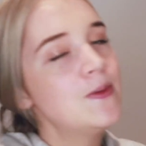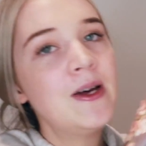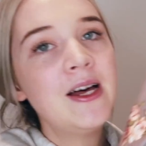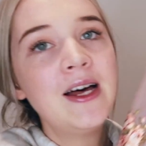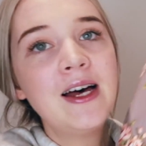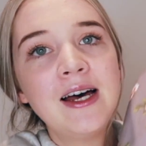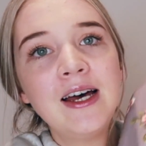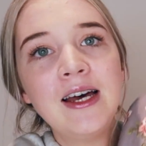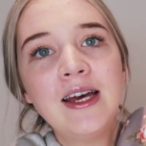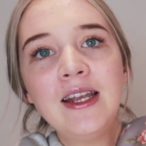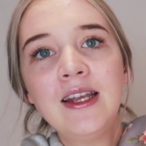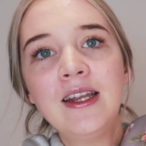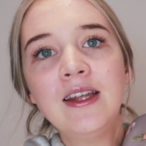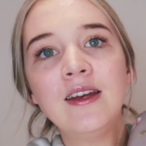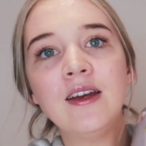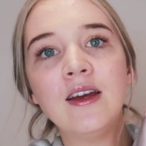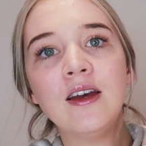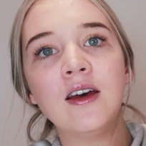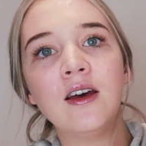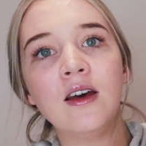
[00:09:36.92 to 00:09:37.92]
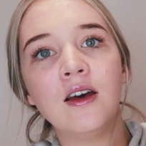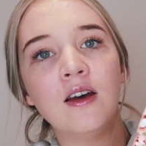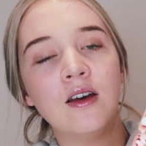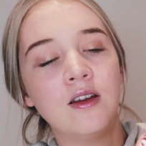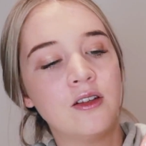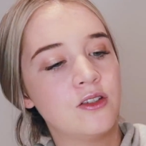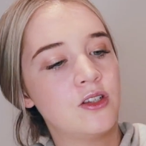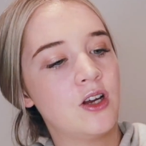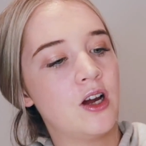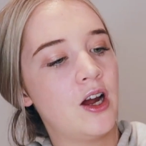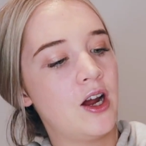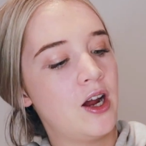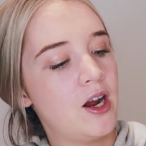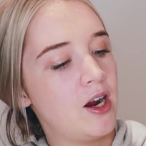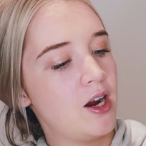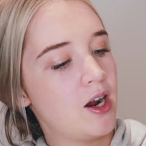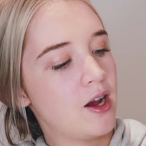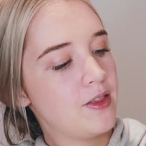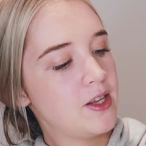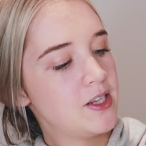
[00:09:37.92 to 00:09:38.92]
one.
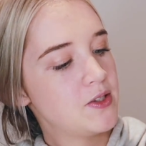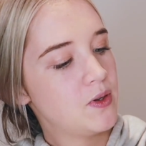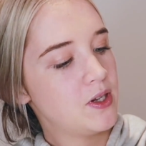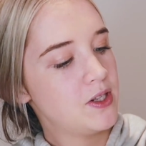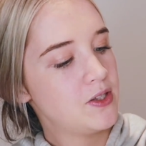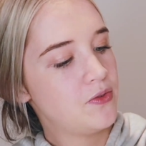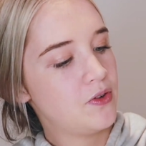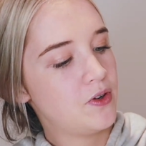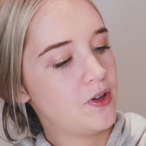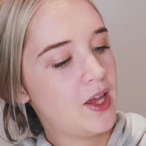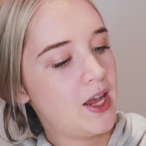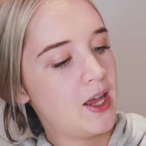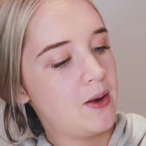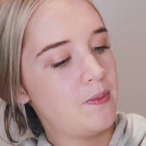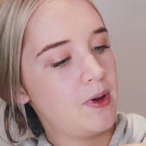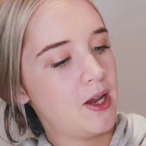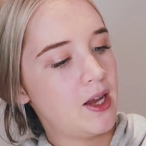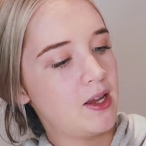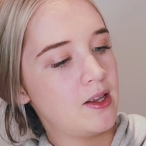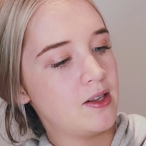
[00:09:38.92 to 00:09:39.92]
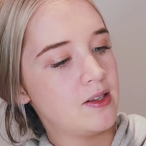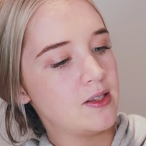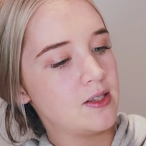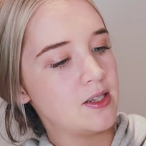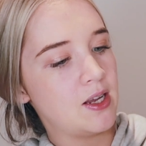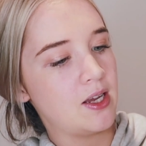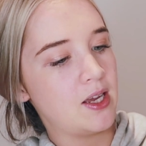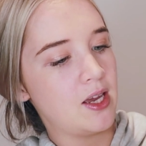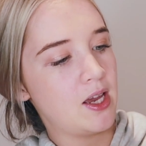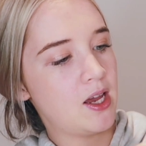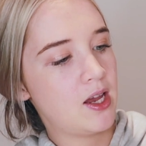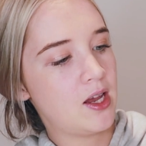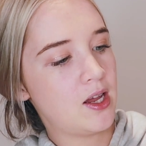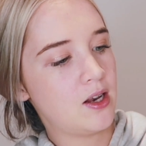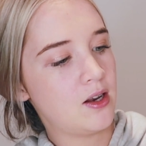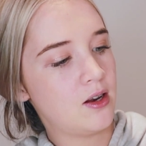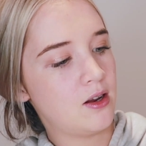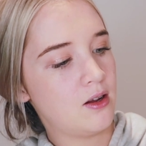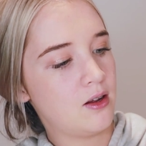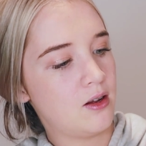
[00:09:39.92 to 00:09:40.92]
So this one's for the headbands
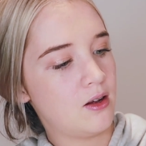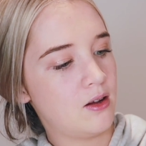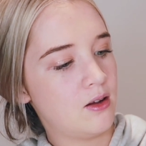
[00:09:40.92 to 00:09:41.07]
again,